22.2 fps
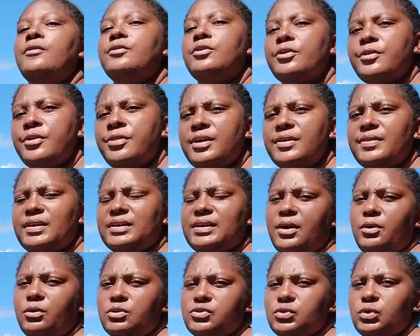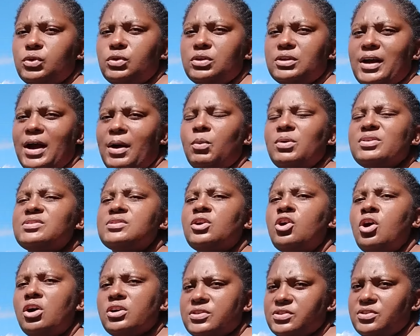The other thing that I also look at was
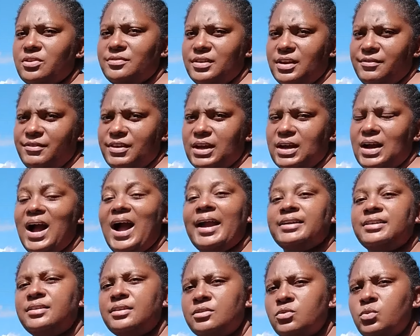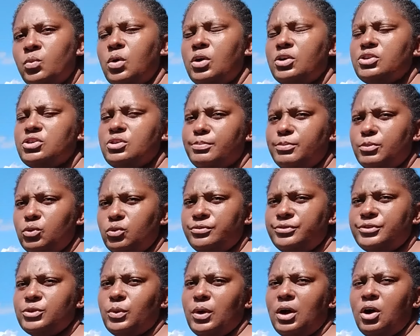the cost of living. I didn't want to
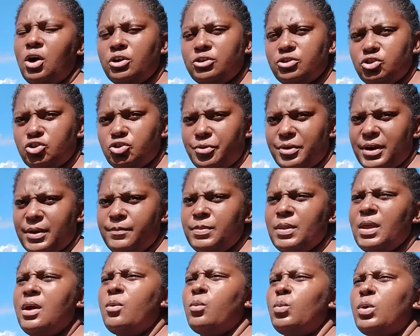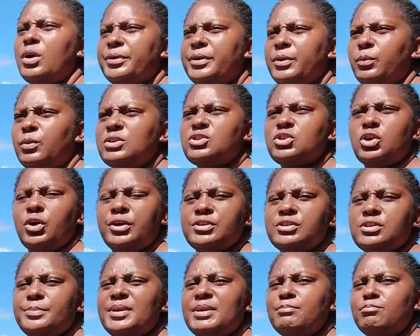move to a country where it was
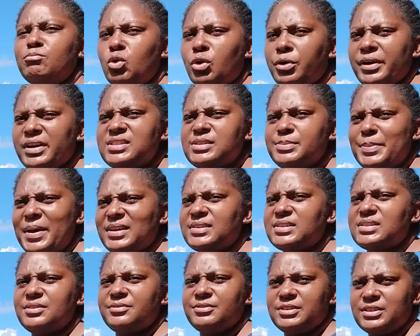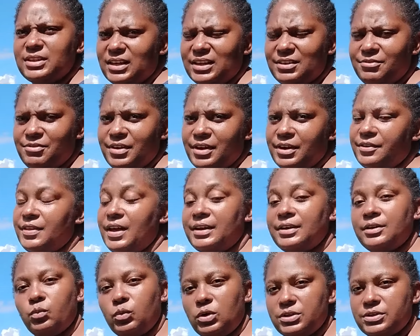going to be more expensive to live there
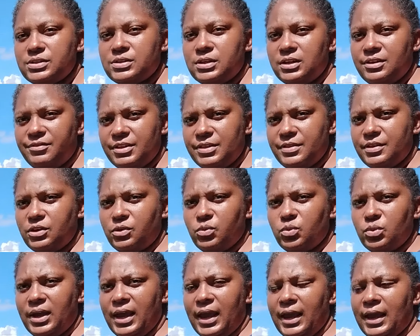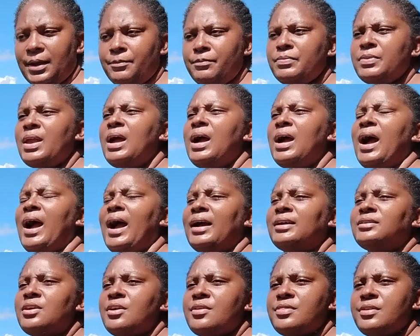than it was to live in the UK.
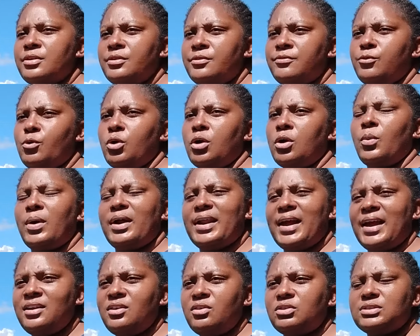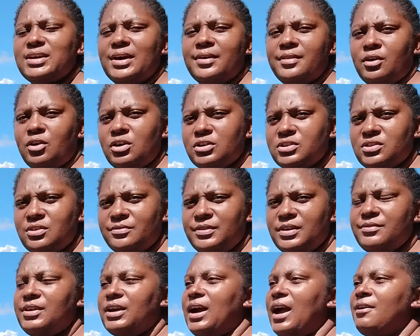And therefore, when I looked at the cost of
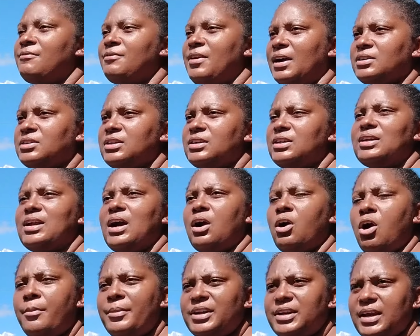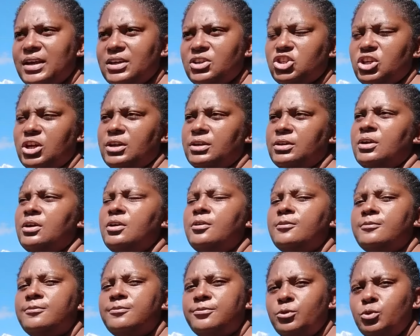living, I factored in accommodation,
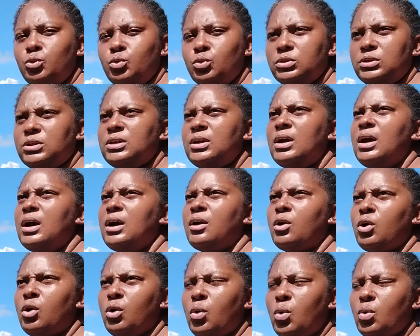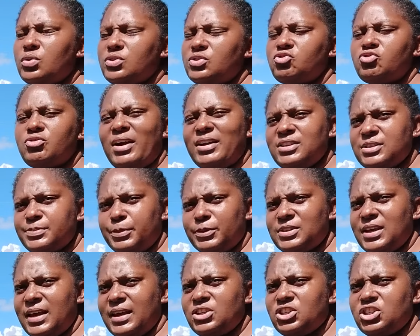food, clothes,
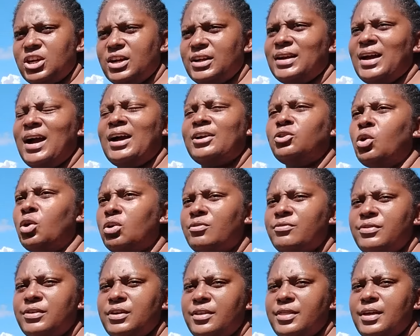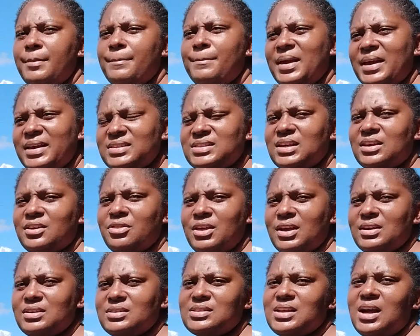transportation, and all of the other basic
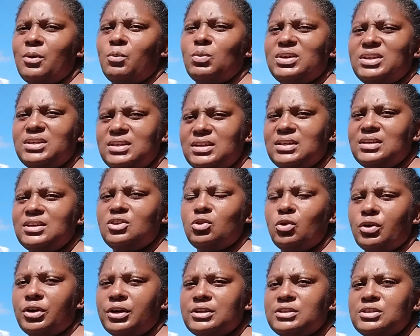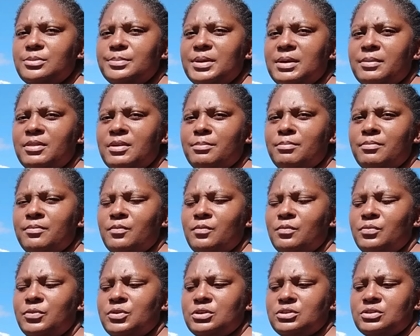things that we need in order to be
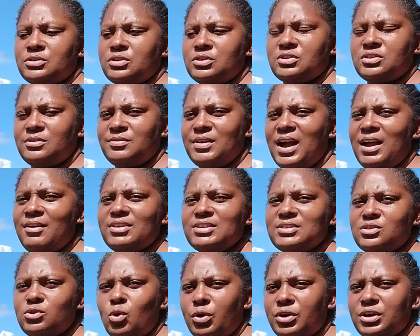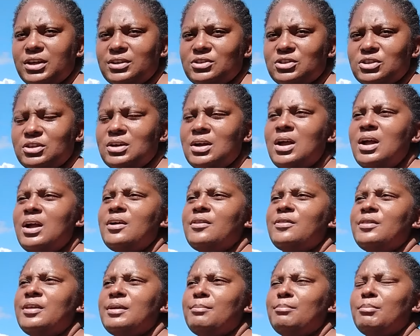to survive as according to
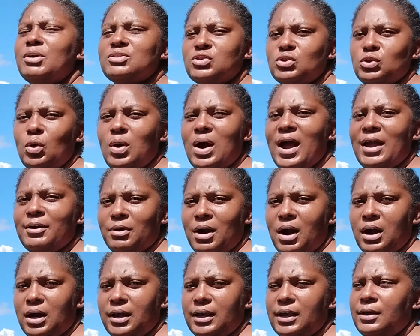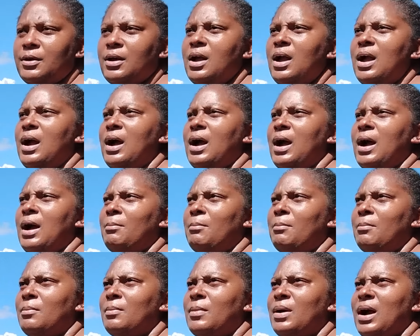the Maslow hierarchy.
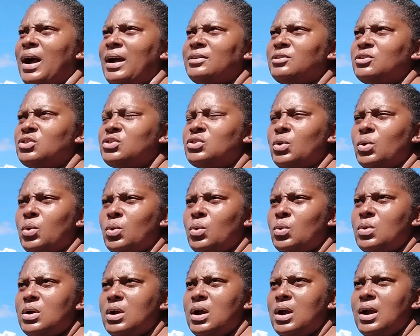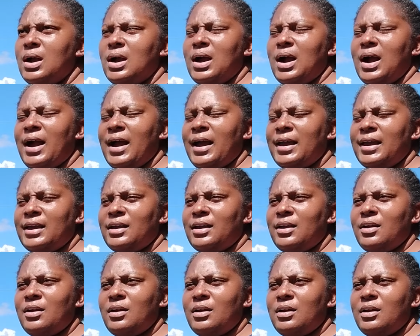And so I